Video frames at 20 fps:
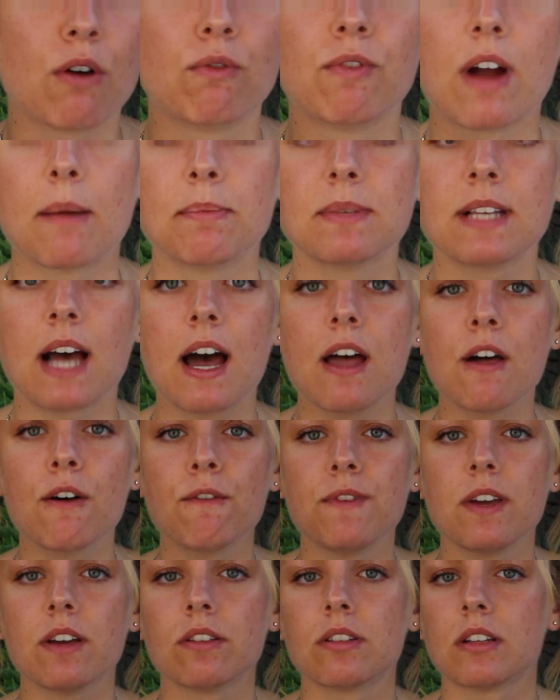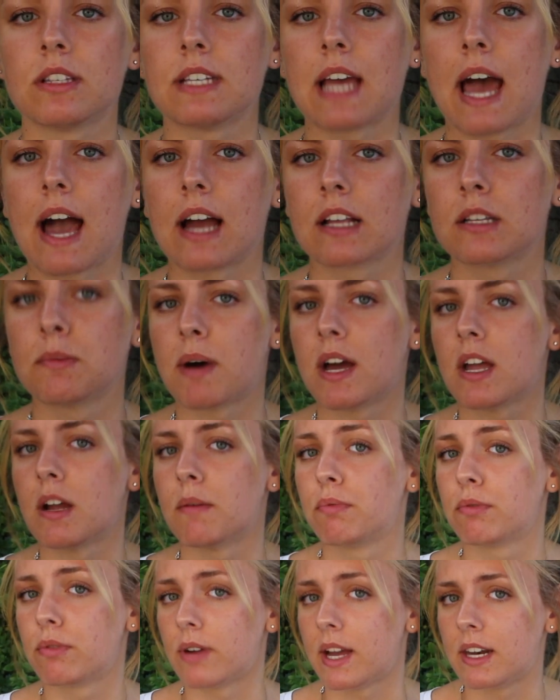a reptile feels attacked by
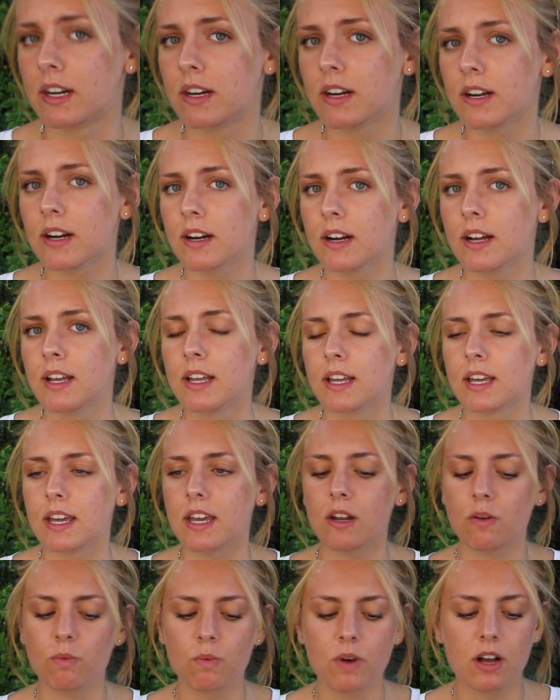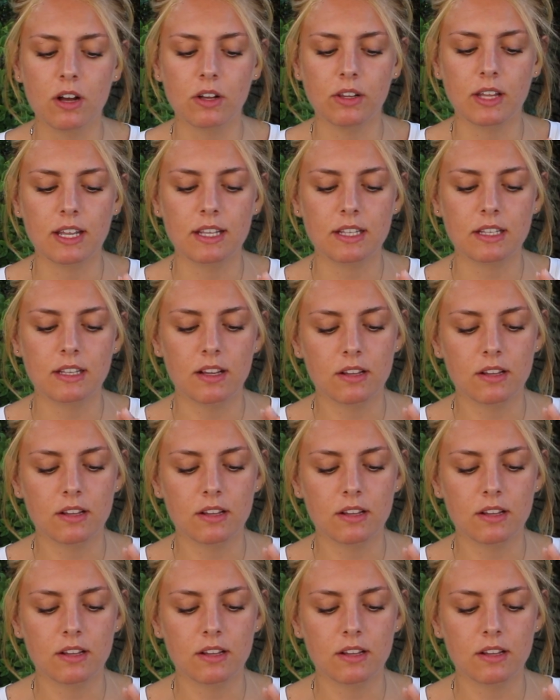a predator, it will